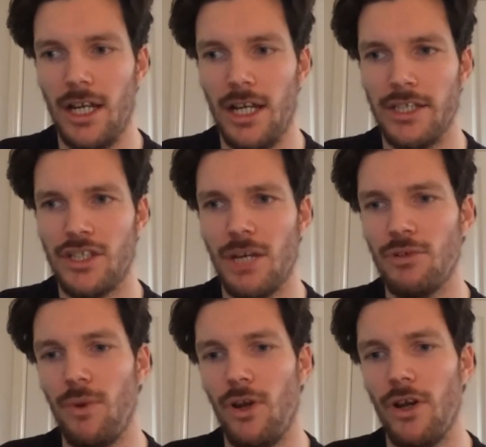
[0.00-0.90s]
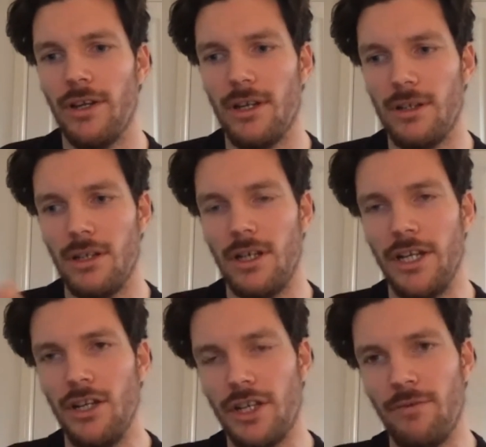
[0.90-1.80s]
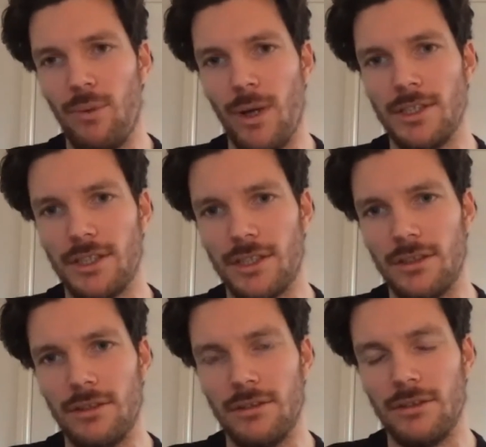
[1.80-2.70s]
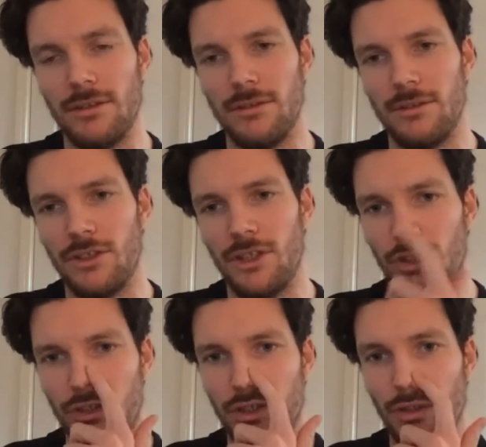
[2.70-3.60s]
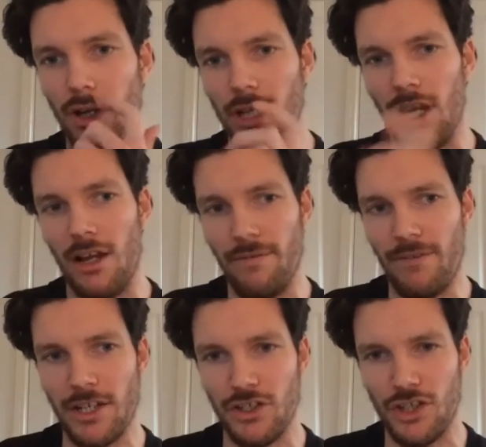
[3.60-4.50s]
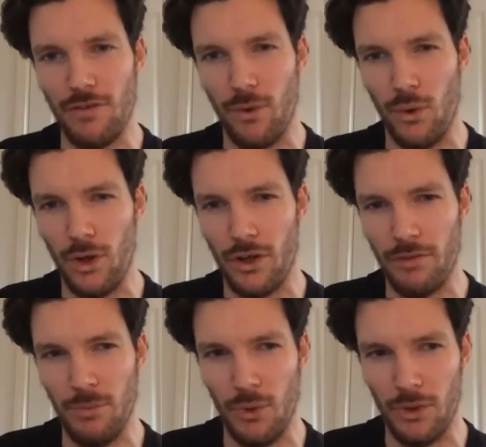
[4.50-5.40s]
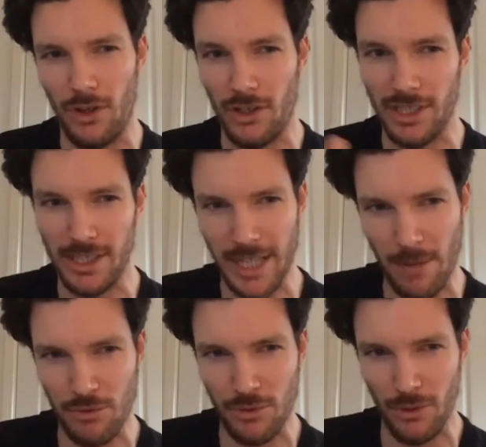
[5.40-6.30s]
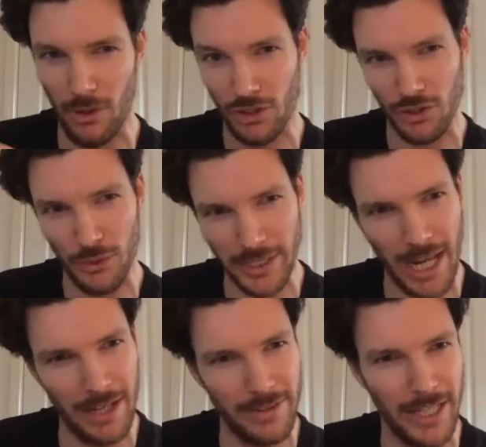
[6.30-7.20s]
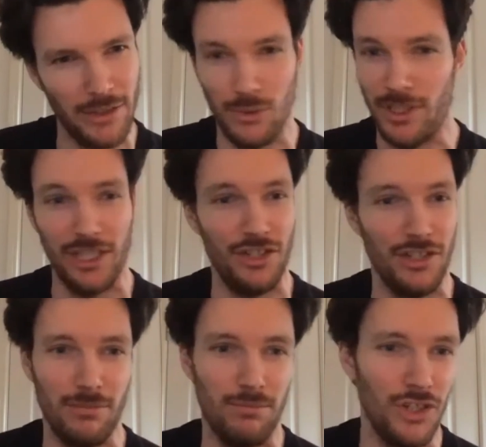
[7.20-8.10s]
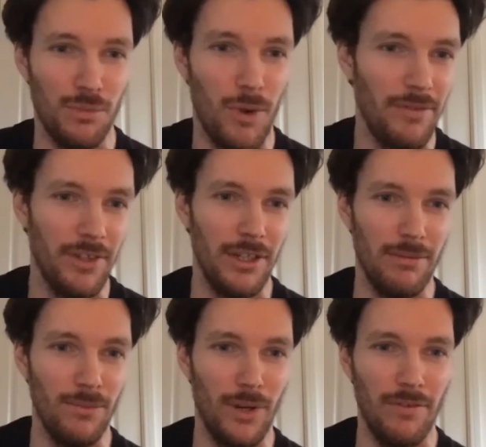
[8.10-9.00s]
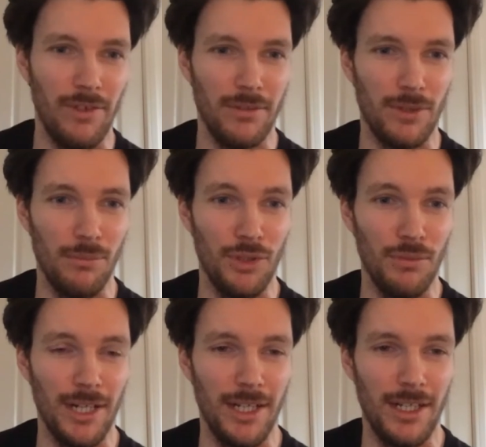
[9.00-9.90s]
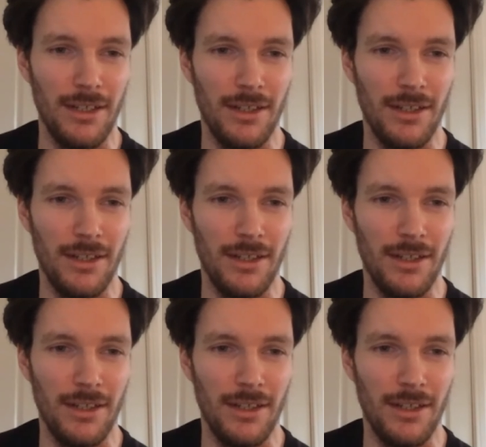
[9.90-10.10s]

in terms of like, are you looking for ones to do like a lot of like fashion stuff, or kind of more like conceptual or like storytelling things, or is it just whatever comes up, really?